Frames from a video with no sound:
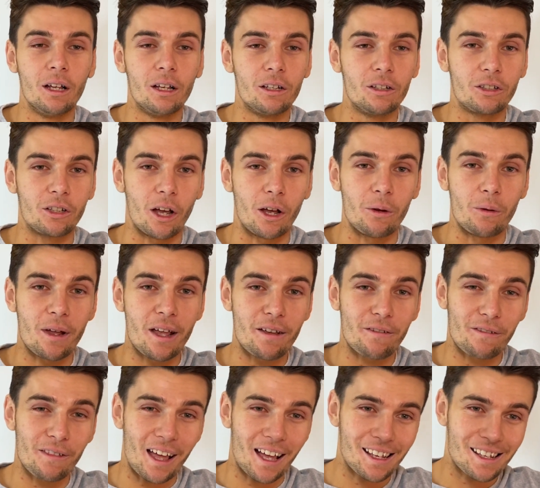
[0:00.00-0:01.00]
So
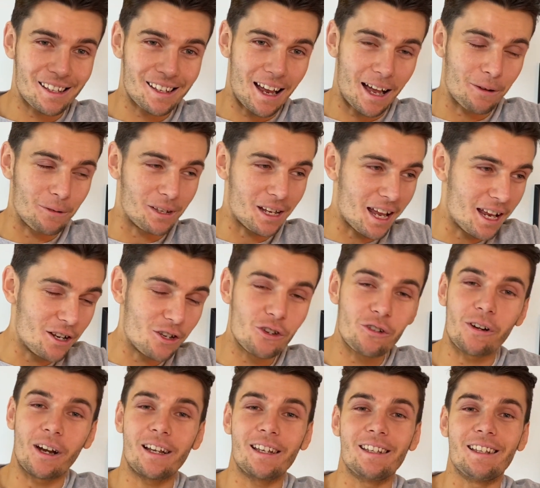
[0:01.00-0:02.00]
if that sounds
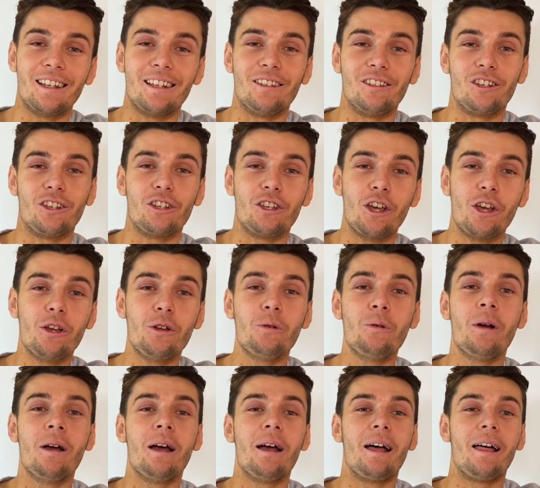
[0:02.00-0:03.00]
interesting to
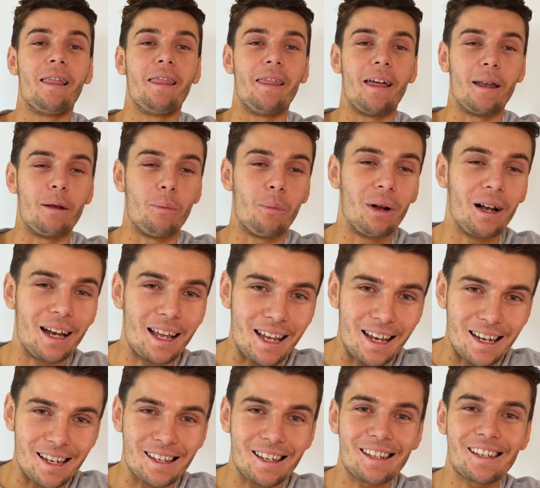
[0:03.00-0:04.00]
you, then
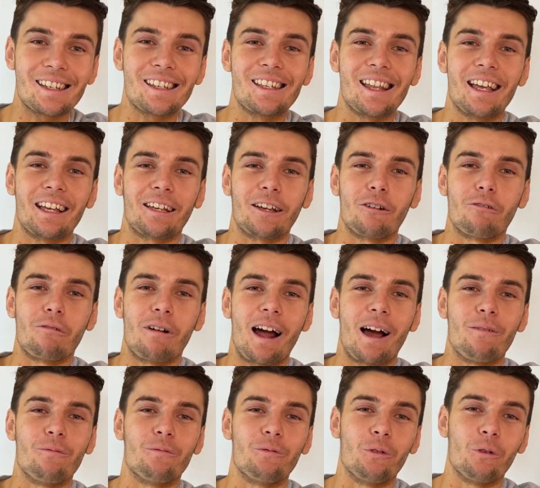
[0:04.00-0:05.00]
please stick
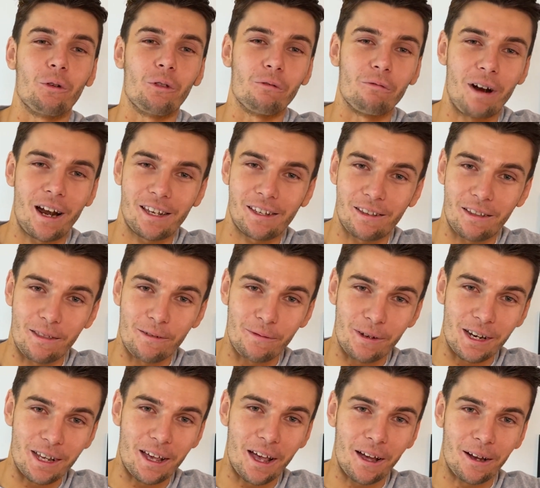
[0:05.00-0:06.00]
around for the rest of the
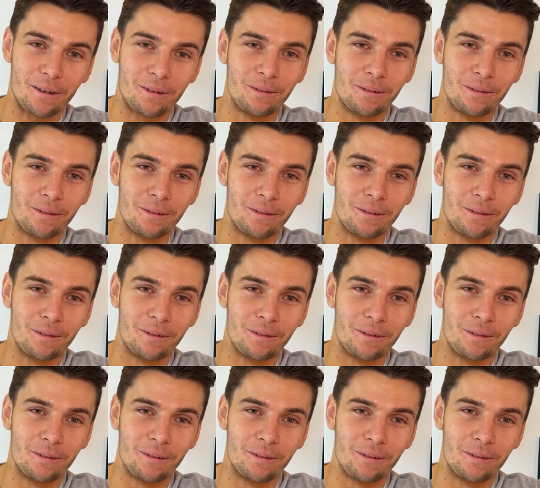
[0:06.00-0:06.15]
video.